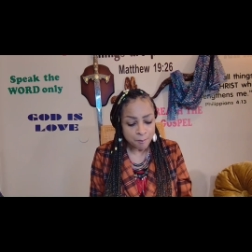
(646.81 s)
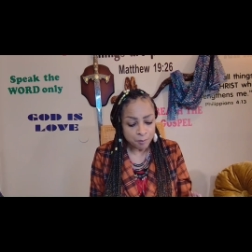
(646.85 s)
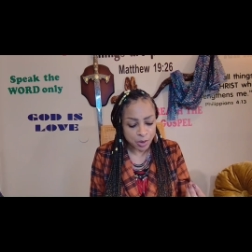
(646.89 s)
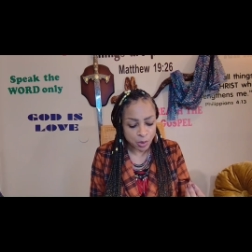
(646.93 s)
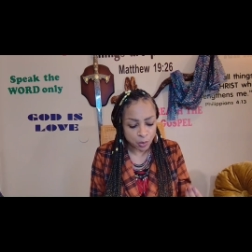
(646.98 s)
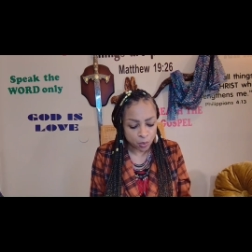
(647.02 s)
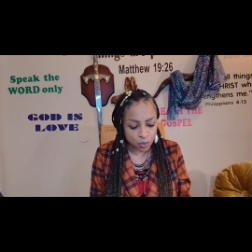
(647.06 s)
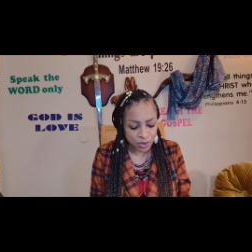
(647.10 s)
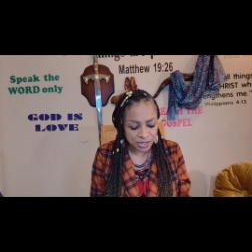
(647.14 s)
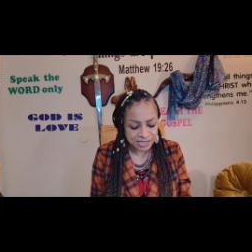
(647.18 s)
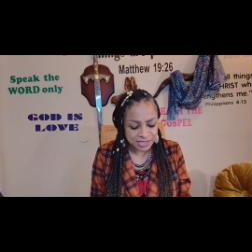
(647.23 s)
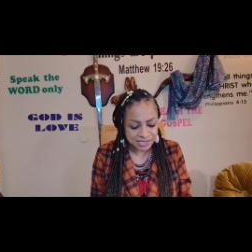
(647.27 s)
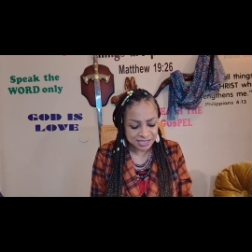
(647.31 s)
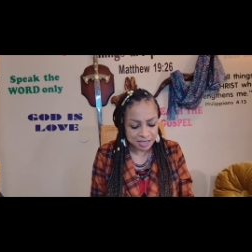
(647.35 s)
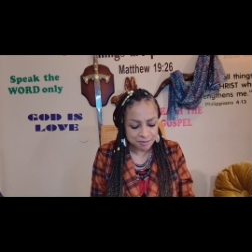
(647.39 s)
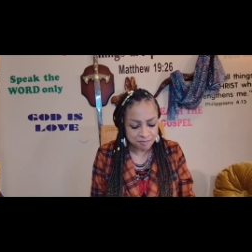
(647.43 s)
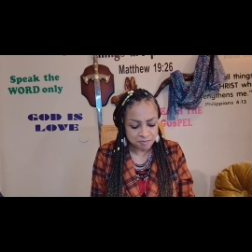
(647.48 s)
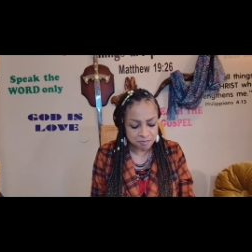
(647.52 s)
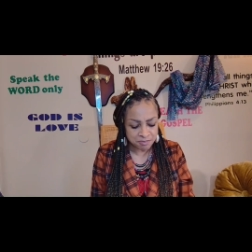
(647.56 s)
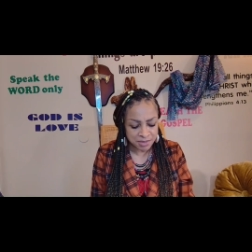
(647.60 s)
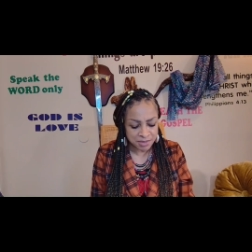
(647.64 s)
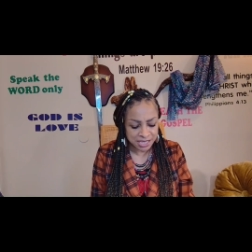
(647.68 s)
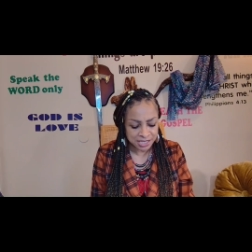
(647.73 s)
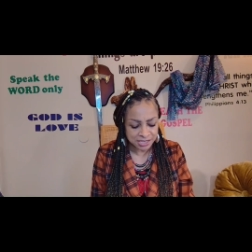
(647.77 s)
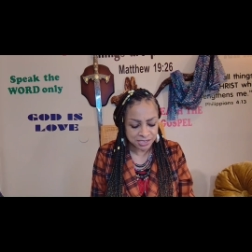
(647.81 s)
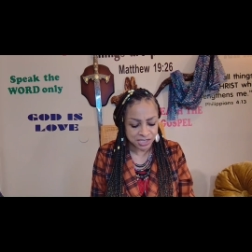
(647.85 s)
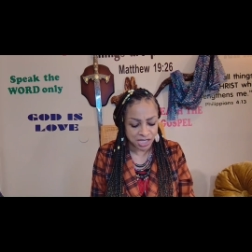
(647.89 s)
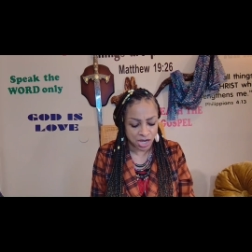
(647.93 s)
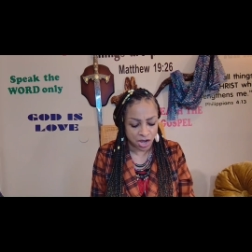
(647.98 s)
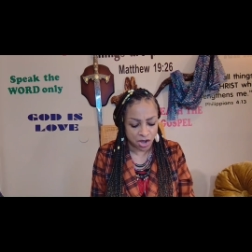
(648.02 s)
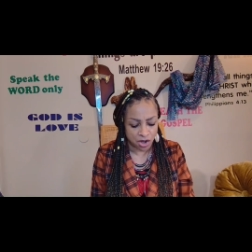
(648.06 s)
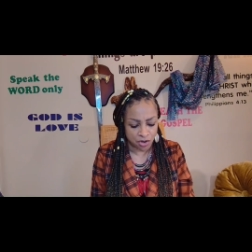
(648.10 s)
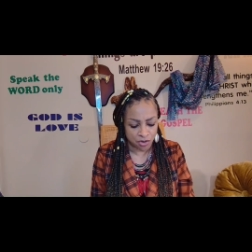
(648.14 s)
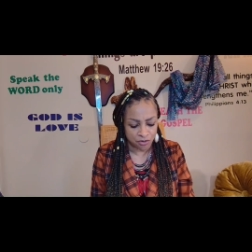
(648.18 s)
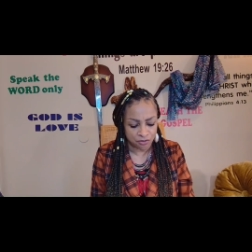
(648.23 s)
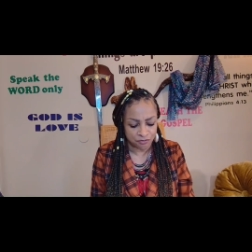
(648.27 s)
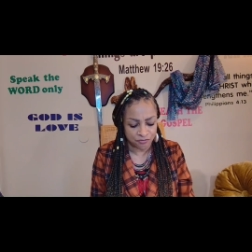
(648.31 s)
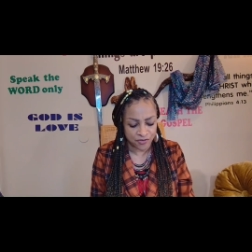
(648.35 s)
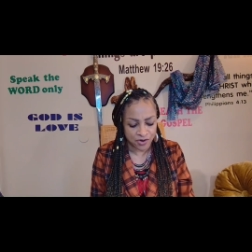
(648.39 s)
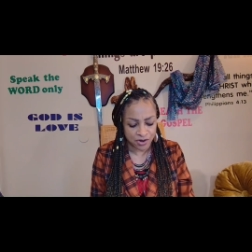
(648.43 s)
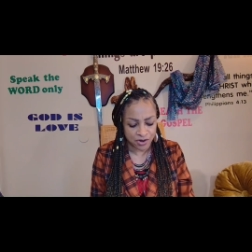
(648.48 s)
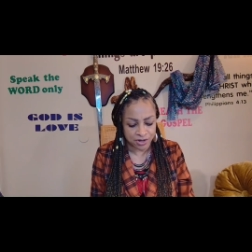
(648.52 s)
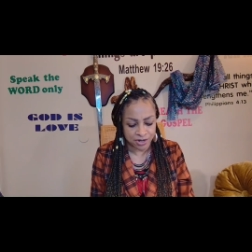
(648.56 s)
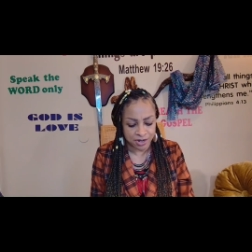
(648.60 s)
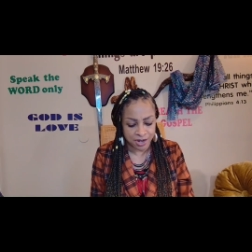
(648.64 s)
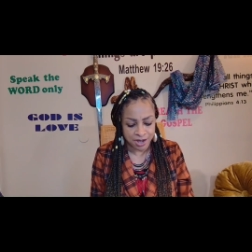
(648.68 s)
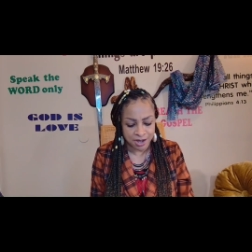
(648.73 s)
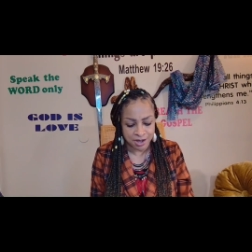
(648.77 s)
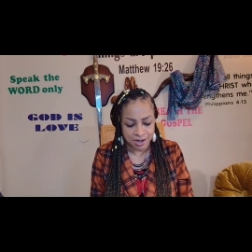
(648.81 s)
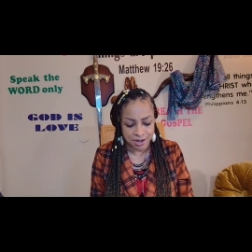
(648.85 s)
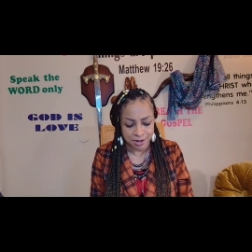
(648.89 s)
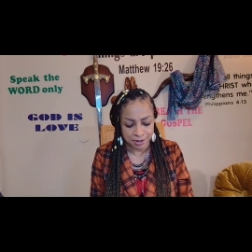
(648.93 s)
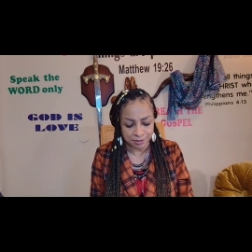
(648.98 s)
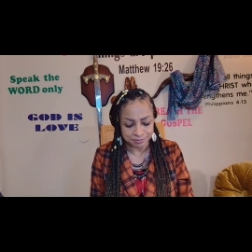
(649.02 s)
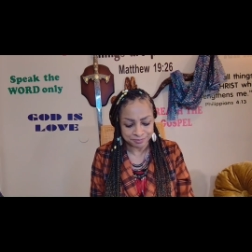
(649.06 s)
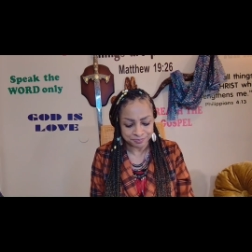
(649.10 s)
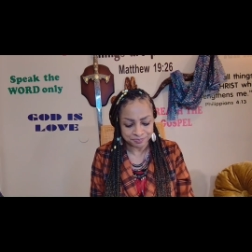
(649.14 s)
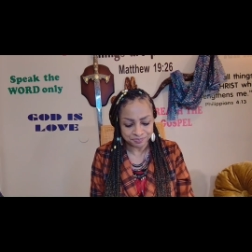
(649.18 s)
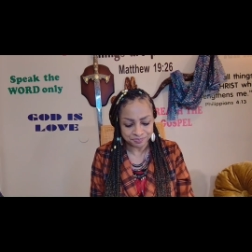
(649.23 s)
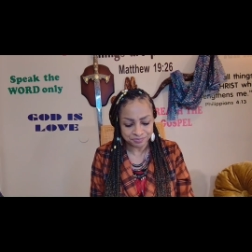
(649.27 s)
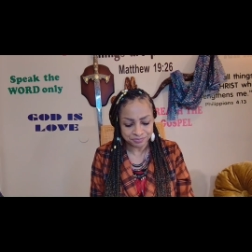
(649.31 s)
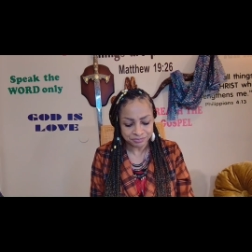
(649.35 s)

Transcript: But what does it mean to overcome?